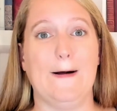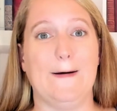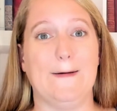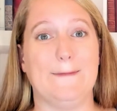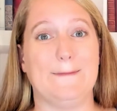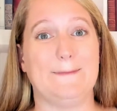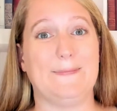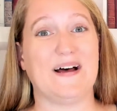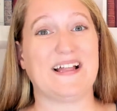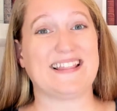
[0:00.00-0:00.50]

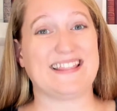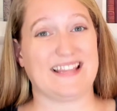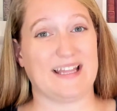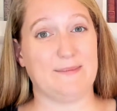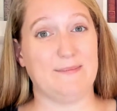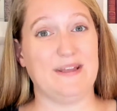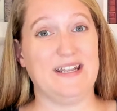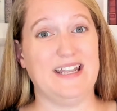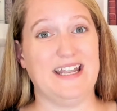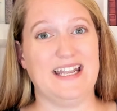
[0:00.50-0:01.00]
But
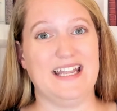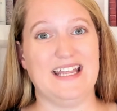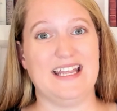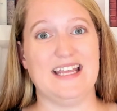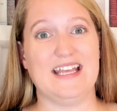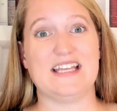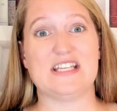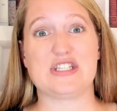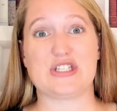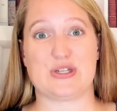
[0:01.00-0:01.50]

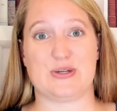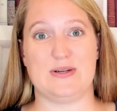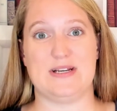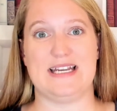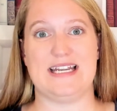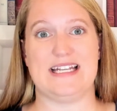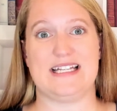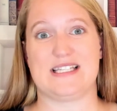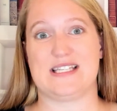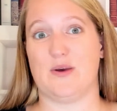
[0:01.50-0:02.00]
limiting
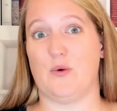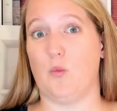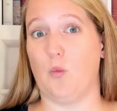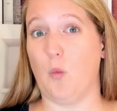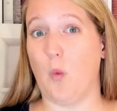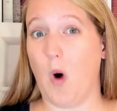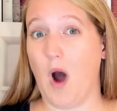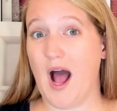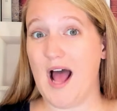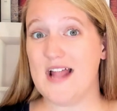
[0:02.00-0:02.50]
screens
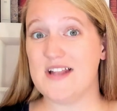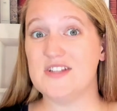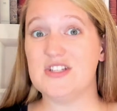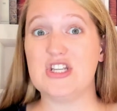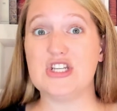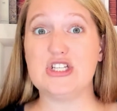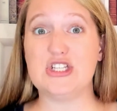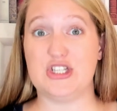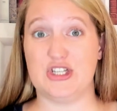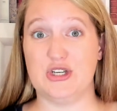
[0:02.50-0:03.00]
1
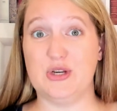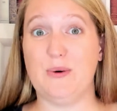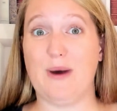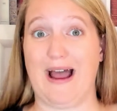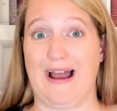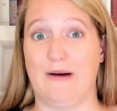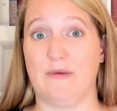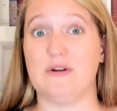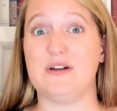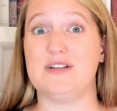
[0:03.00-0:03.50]
to 2
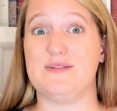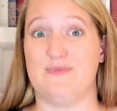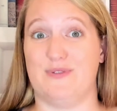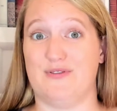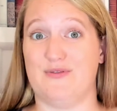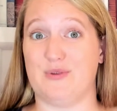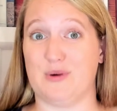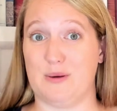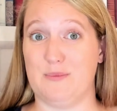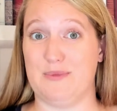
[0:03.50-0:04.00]
hours
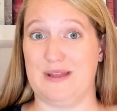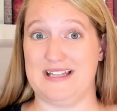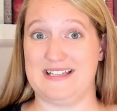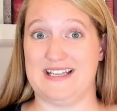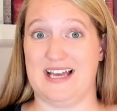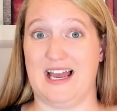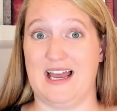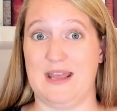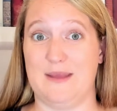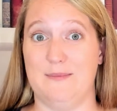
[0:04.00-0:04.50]
before
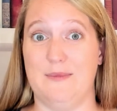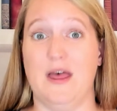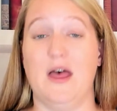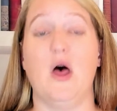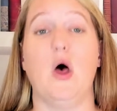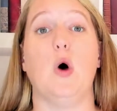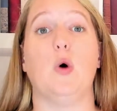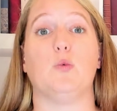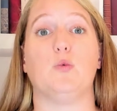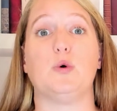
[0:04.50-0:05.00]
bedtime
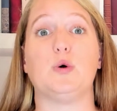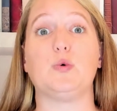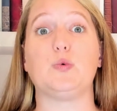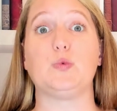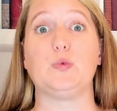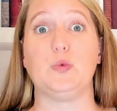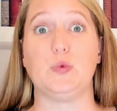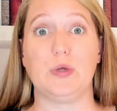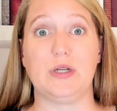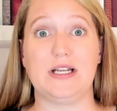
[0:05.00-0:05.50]
will
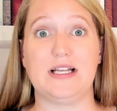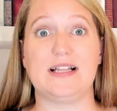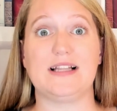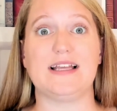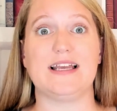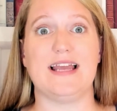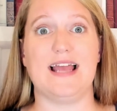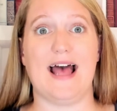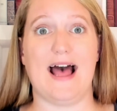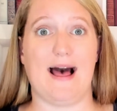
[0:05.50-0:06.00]

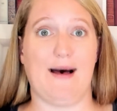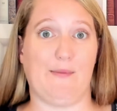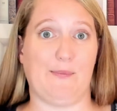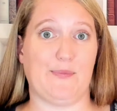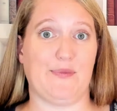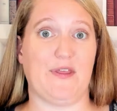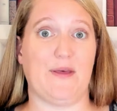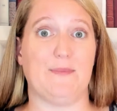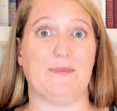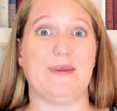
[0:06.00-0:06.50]
really help
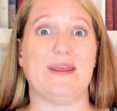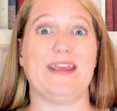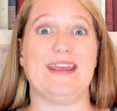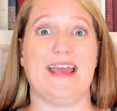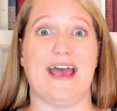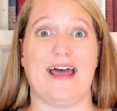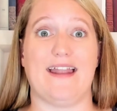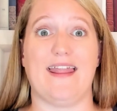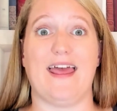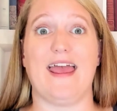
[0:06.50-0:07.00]
them
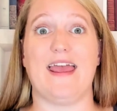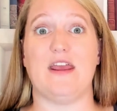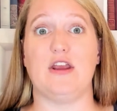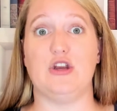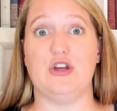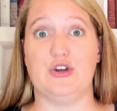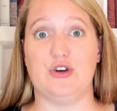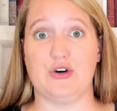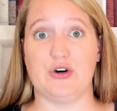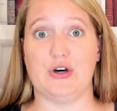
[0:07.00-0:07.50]
get a
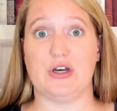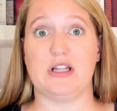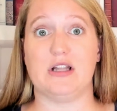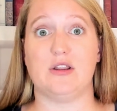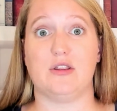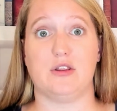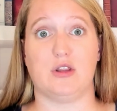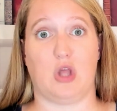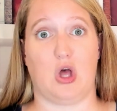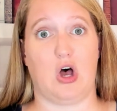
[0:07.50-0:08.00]
good
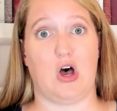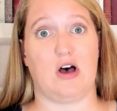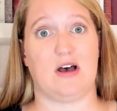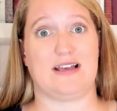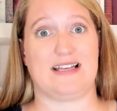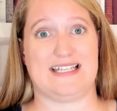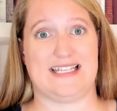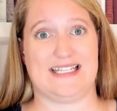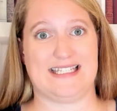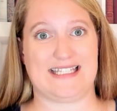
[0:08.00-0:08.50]

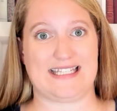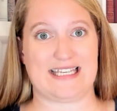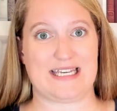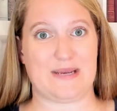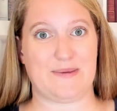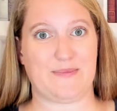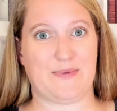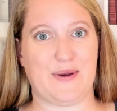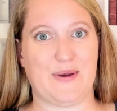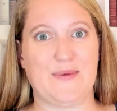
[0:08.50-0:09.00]
long
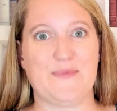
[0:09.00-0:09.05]
sleep.